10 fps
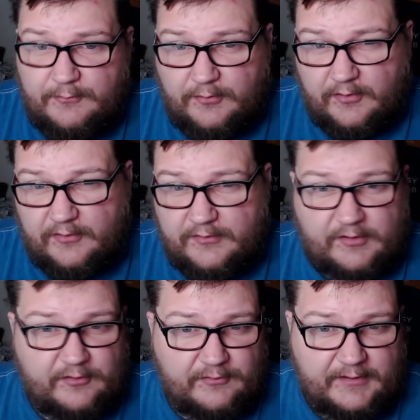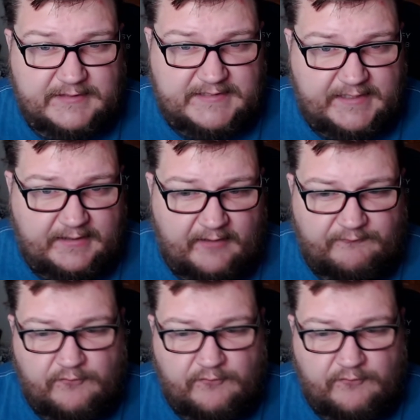We're currently sitting at